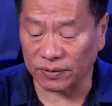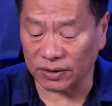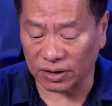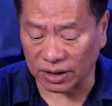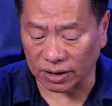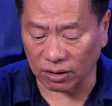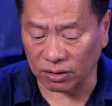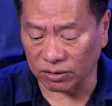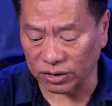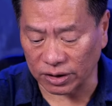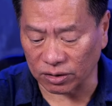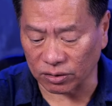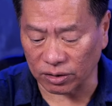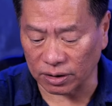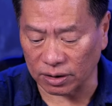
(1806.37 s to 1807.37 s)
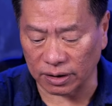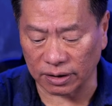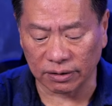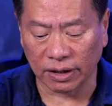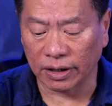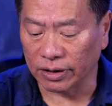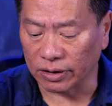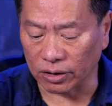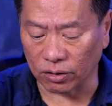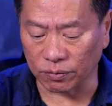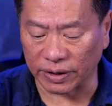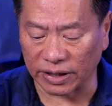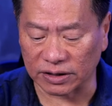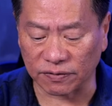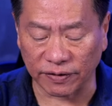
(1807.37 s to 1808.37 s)
Some of you think, oh, you can do it and learn.
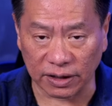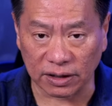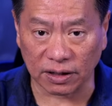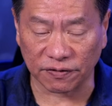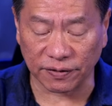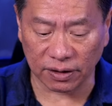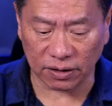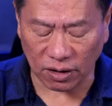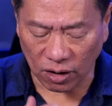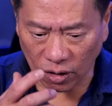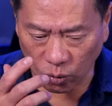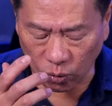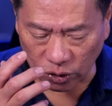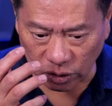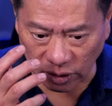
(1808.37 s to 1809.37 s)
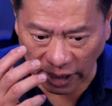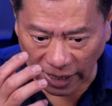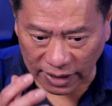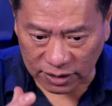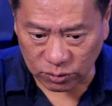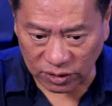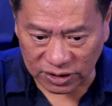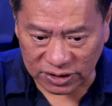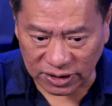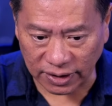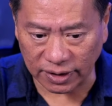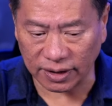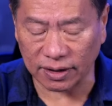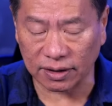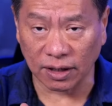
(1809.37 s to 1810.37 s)
Nope, it's very different when you're actually
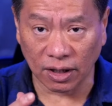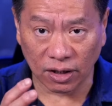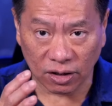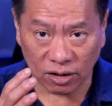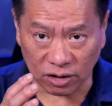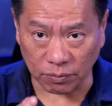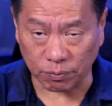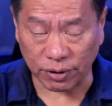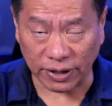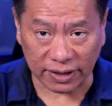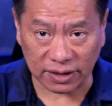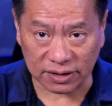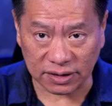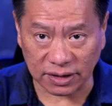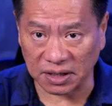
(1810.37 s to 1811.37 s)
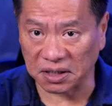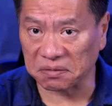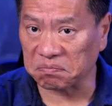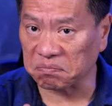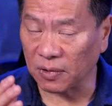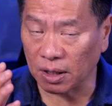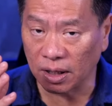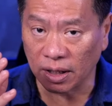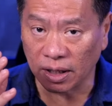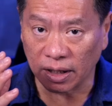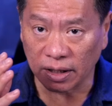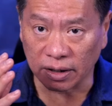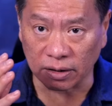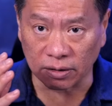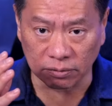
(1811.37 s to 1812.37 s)
seeing it, you're practicing it,
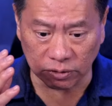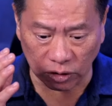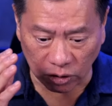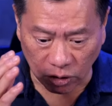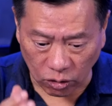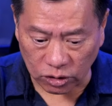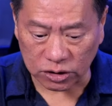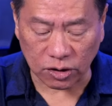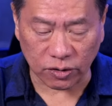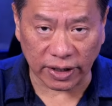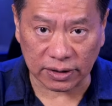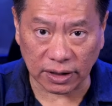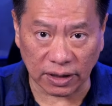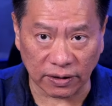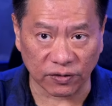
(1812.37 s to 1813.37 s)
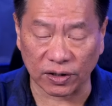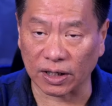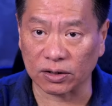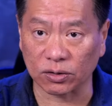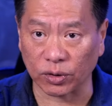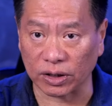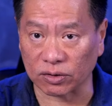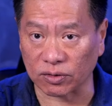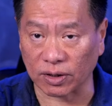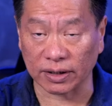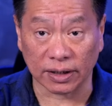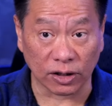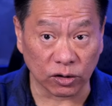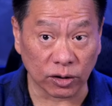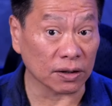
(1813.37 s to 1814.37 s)
you know, you're course correcting, if you're not doing it
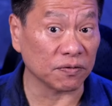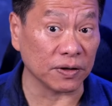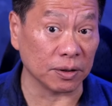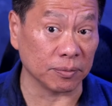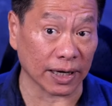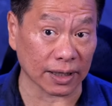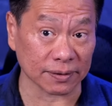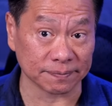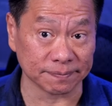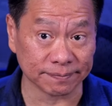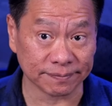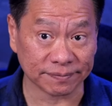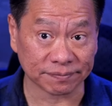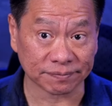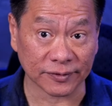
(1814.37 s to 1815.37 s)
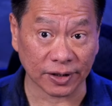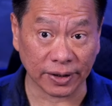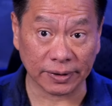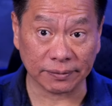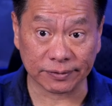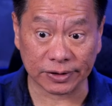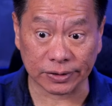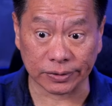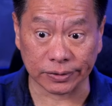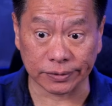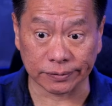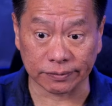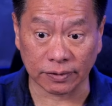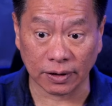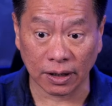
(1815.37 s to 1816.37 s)
right, and you get feedback. All right,
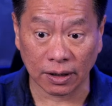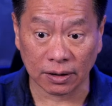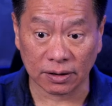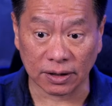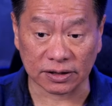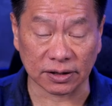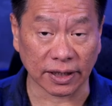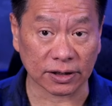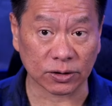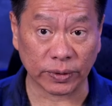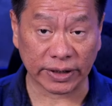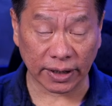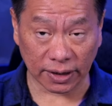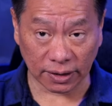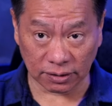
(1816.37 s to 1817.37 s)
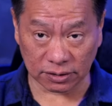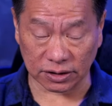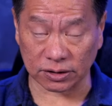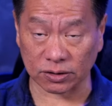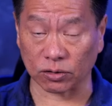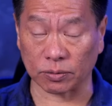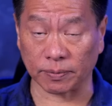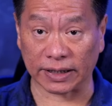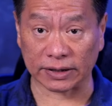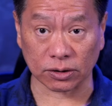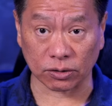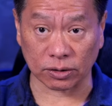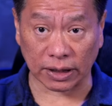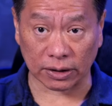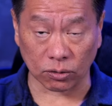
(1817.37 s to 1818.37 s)
so that's next weekend. Just go to
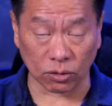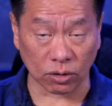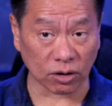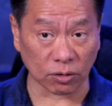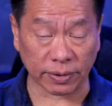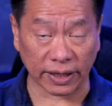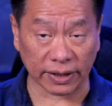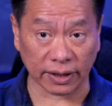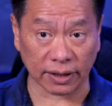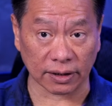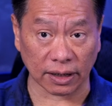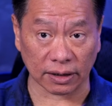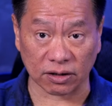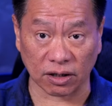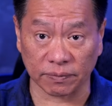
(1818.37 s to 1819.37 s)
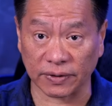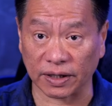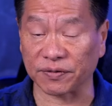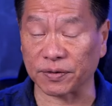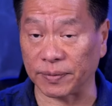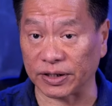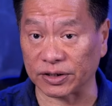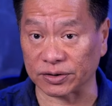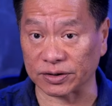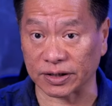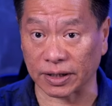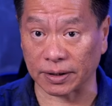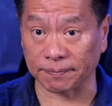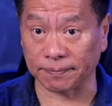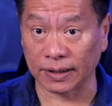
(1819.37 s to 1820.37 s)
masterco.org or panicking.com. The
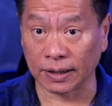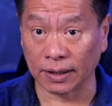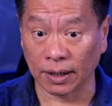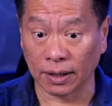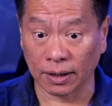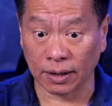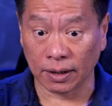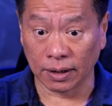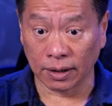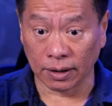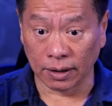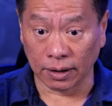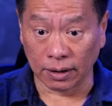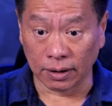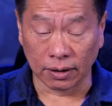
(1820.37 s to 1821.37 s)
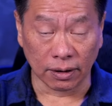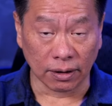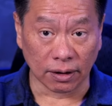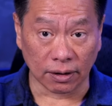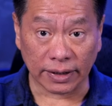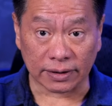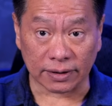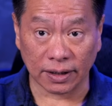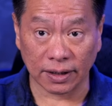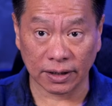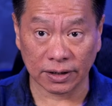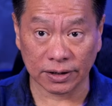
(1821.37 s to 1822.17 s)
information's there. All right.